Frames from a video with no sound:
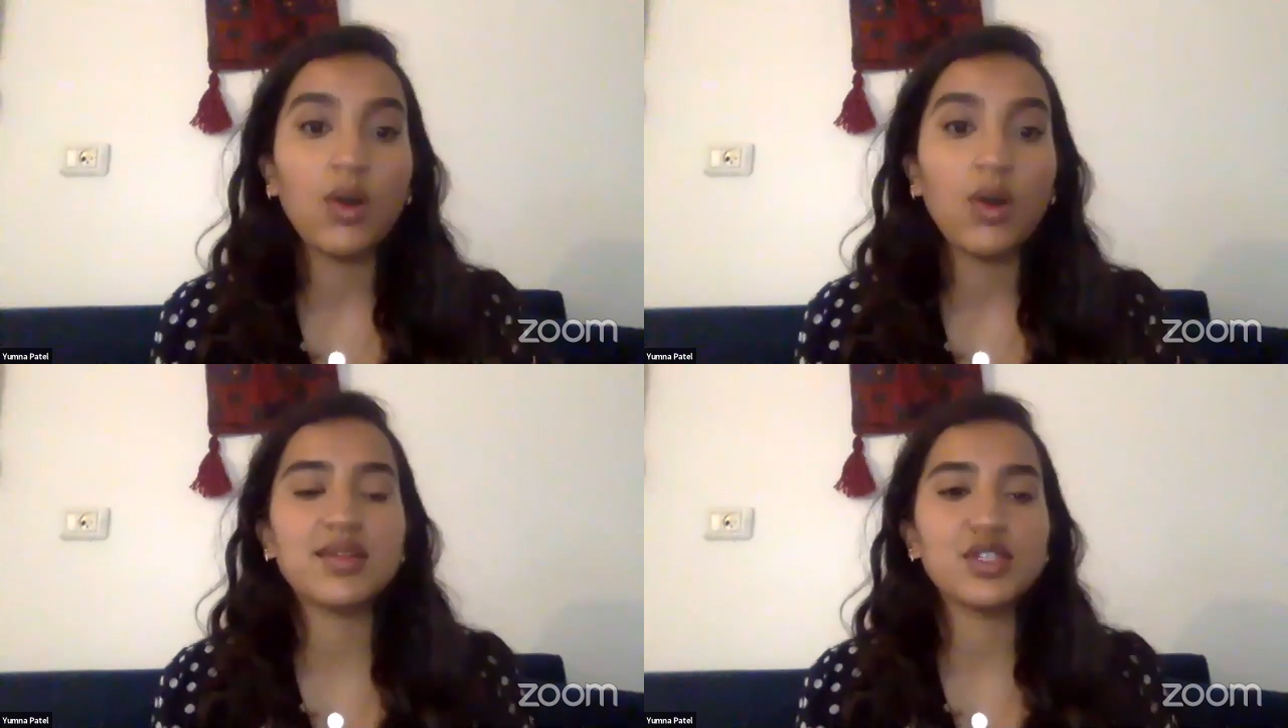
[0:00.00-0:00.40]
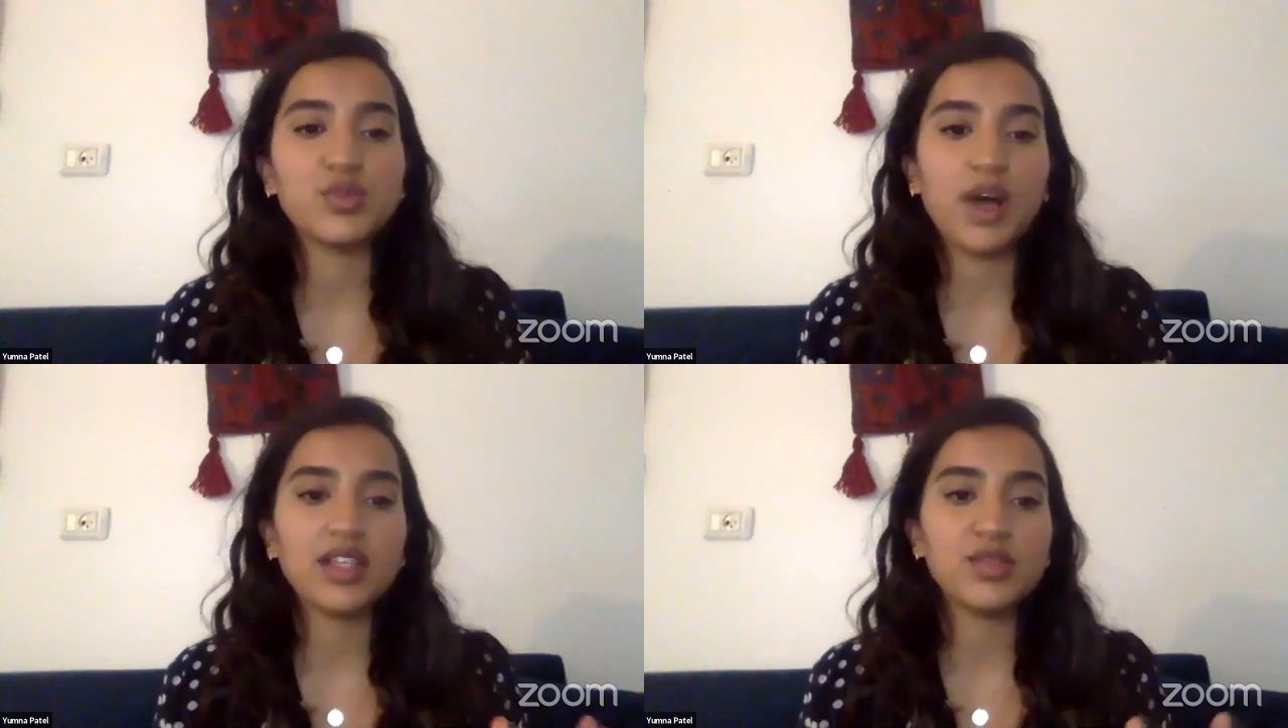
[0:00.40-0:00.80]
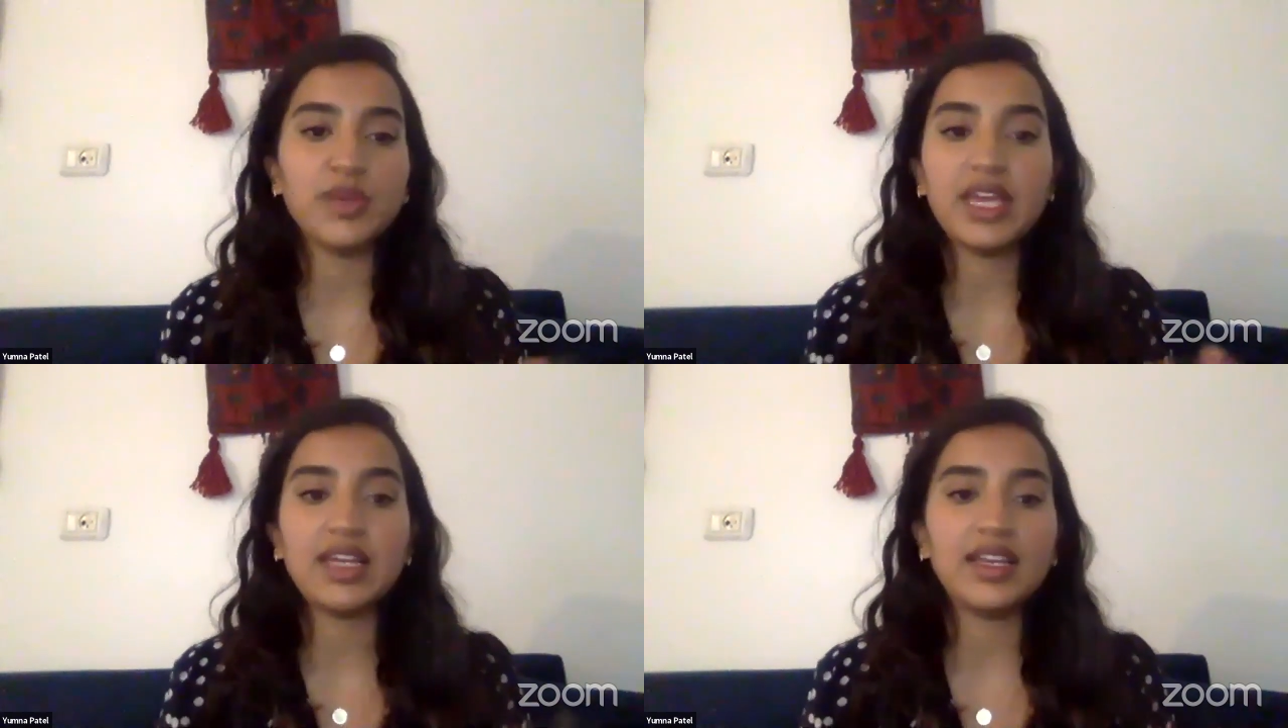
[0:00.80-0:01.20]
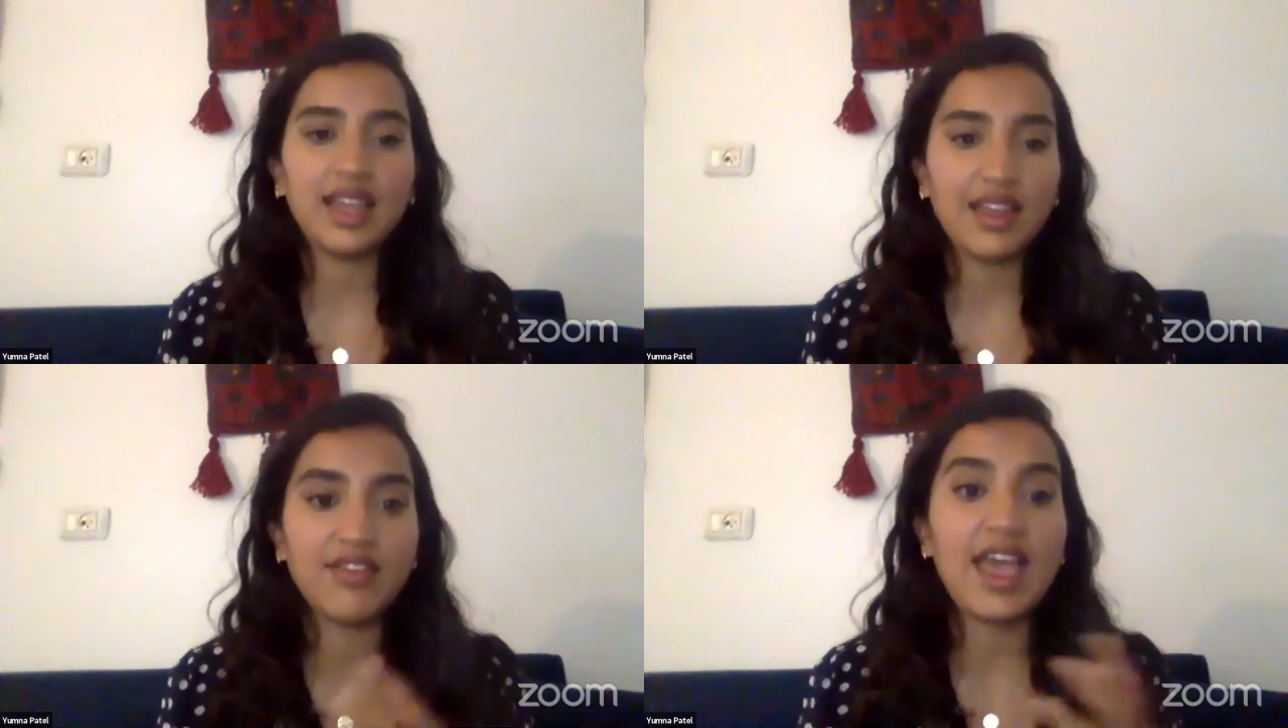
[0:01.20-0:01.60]
their response been,
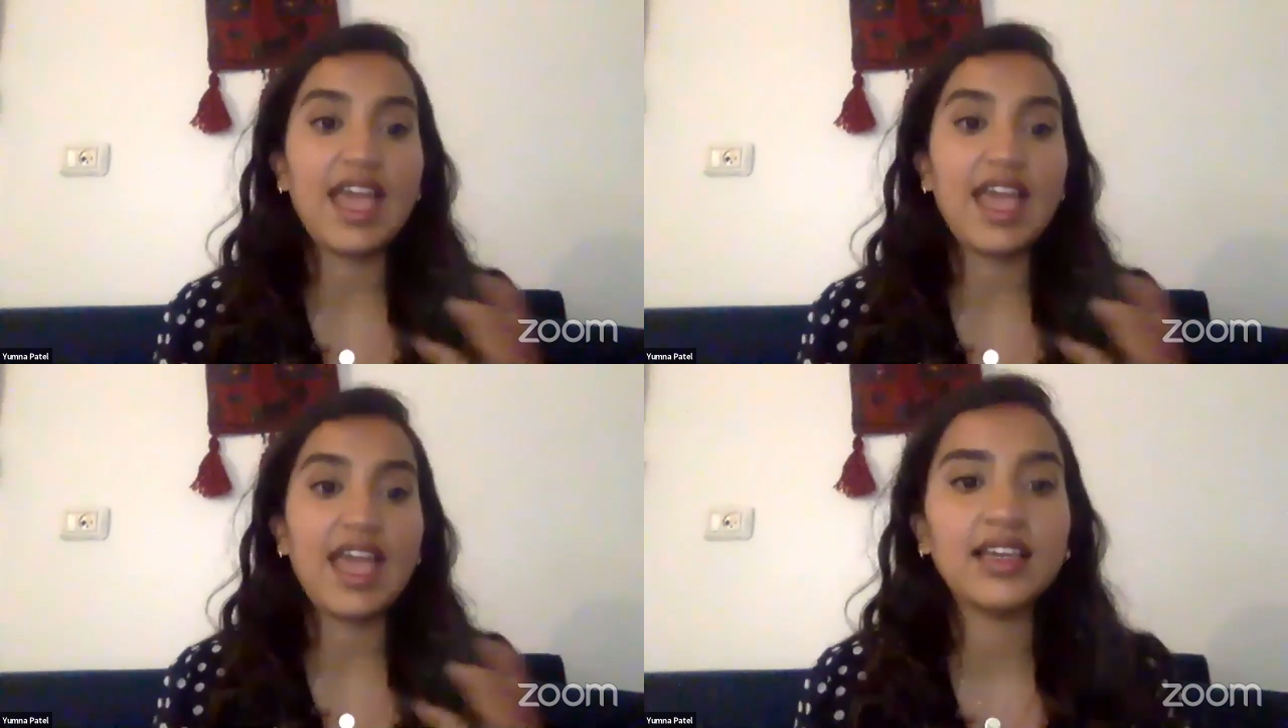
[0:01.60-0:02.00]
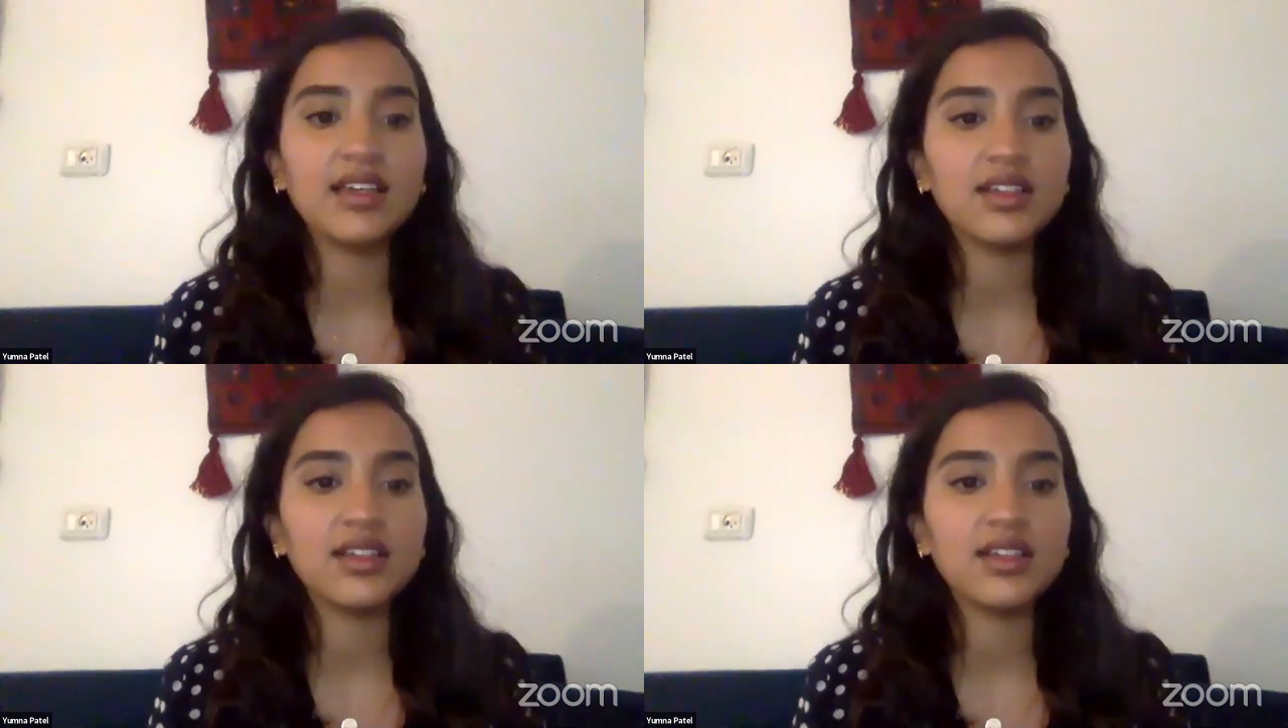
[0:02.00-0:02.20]
if any?